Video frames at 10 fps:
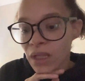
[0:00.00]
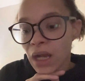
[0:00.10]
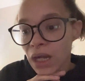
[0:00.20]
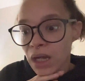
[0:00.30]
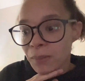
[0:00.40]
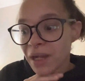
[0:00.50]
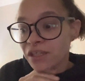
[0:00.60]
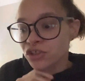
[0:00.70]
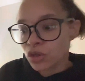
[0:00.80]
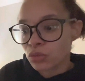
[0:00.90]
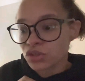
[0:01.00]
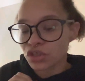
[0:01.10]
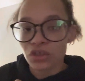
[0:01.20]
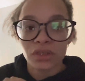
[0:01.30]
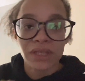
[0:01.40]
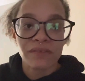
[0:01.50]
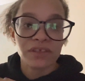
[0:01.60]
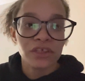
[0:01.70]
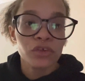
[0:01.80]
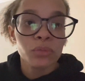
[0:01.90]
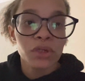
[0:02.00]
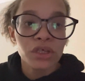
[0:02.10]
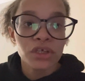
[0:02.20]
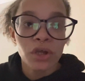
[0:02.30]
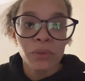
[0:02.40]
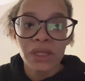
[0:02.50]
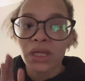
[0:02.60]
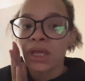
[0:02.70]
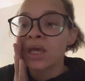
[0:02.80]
I don't currently have a Kindle book going